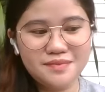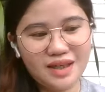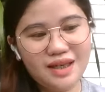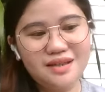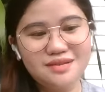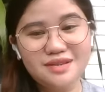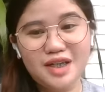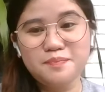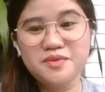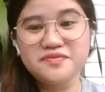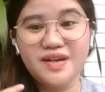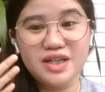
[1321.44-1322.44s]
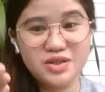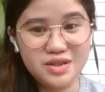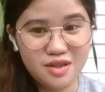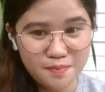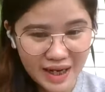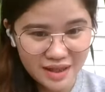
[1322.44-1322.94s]
in a
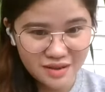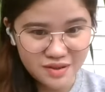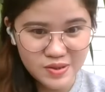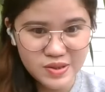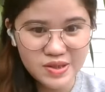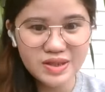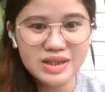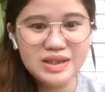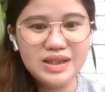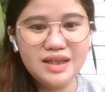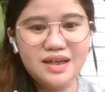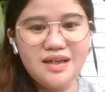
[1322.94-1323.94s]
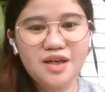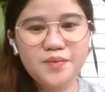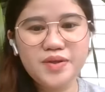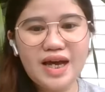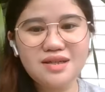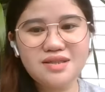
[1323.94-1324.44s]
professional manner, and I
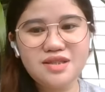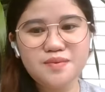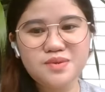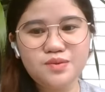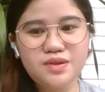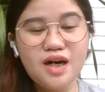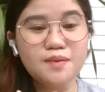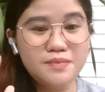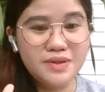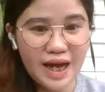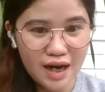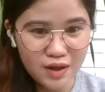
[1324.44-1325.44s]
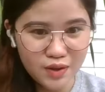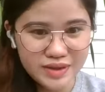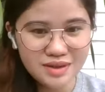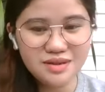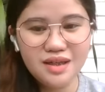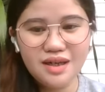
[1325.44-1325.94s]
would ask them to come down,
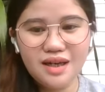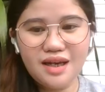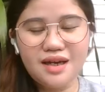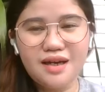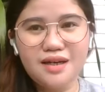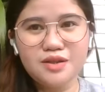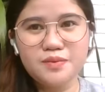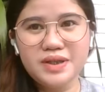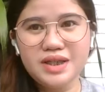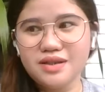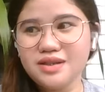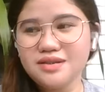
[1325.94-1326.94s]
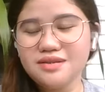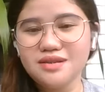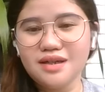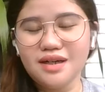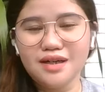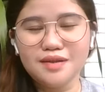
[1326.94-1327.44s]
and we
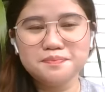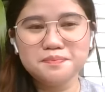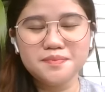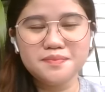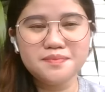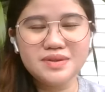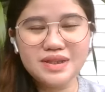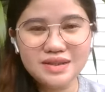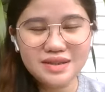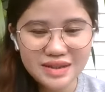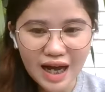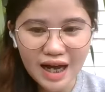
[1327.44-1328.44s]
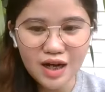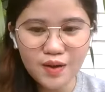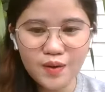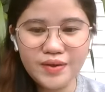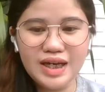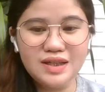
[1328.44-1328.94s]
could sit
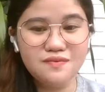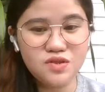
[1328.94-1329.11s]
down and